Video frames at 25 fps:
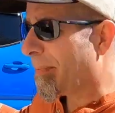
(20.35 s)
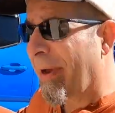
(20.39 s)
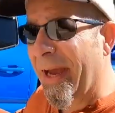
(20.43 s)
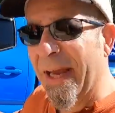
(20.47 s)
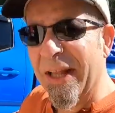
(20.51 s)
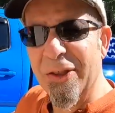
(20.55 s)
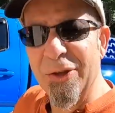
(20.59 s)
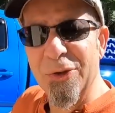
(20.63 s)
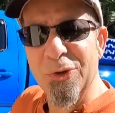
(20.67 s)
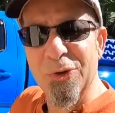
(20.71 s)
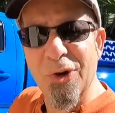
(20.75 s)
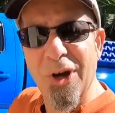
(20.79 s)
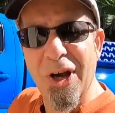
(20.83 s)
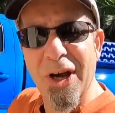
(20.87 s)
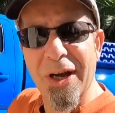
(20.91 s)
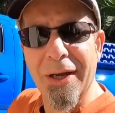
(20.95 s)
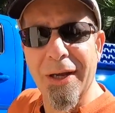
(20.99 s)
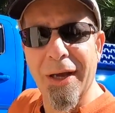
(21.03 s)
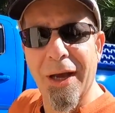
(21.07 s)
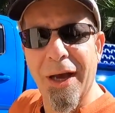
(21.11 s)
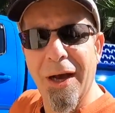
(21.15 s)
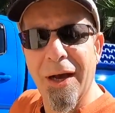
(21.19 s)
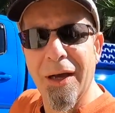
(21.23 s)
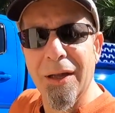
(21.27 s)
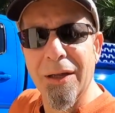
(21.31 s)
to make the
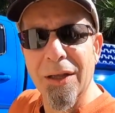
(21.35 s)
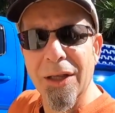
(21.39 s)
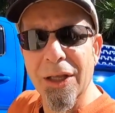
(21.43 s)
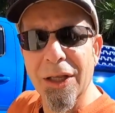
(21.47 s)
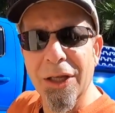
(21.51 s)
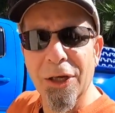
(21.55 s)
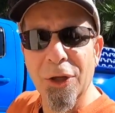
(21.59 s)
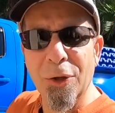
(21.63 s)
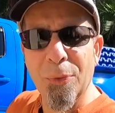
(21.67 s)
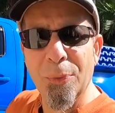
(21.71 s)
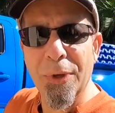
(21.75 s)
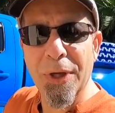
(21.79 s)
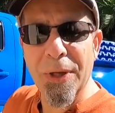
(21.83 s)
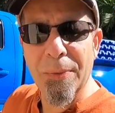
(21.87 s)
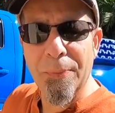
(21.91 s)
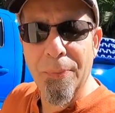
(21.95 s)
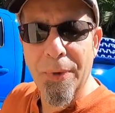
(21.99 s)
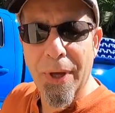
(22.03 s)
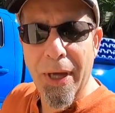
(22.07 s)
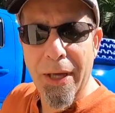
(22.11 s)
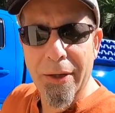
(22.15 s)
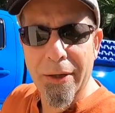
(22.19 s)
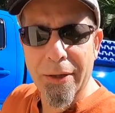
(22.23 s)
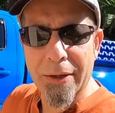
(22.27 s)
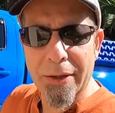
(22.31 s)
truck a little bit
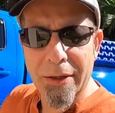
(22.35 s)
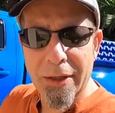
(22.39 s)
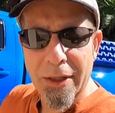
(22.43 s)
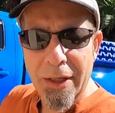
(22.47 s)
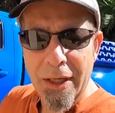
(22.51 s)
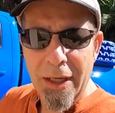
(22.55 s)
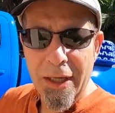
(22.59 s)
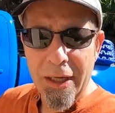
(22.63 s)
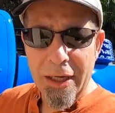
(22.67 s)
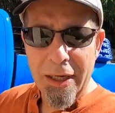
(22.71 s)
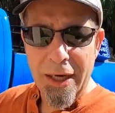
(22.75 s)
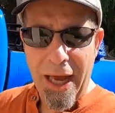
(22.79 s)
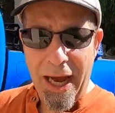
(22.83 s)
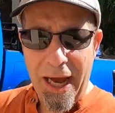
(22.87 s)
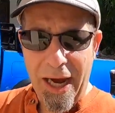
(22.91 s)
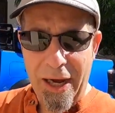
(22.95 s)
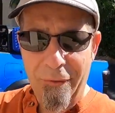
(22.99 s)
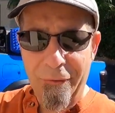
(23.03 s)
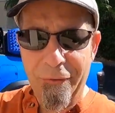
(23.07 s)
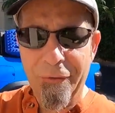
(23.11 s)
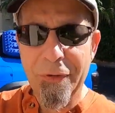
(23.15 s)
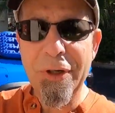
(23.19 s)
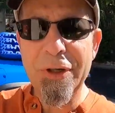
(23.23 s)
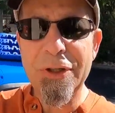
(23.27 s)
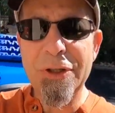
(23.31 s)
better. Now,
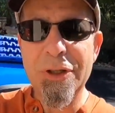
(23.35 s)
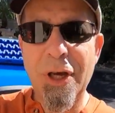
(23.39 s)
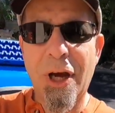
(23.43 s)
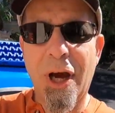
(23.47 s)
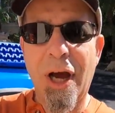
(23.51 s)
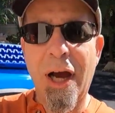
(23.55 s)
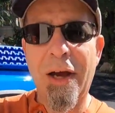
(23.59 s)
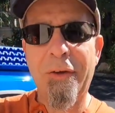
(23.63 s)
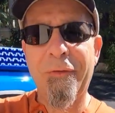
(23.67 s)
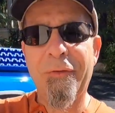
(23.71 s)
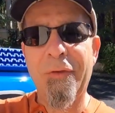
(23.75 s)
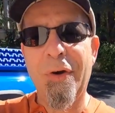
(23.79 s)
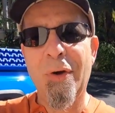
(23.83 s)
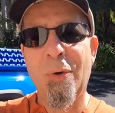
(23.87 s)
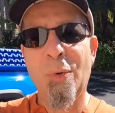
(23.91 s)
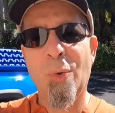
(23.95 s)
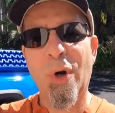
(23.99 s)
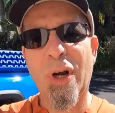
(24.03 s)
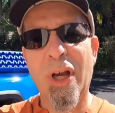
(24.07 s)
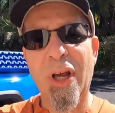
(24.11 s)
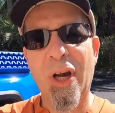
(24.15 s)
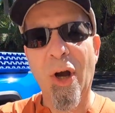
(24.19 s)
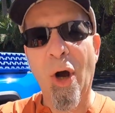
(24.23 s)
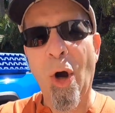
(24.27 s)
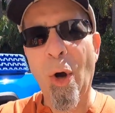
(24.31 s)
first off,
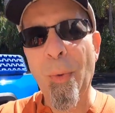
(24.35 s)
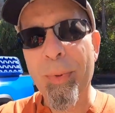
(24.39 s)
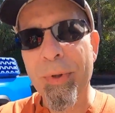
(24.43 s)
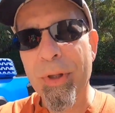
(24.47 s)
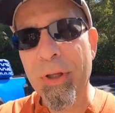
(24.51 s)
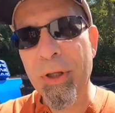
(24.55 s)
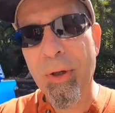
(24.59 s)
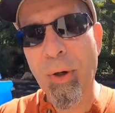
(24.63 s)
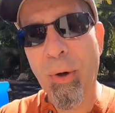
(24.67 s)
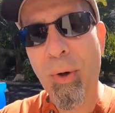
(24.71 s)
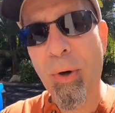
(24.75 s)
we're going to open the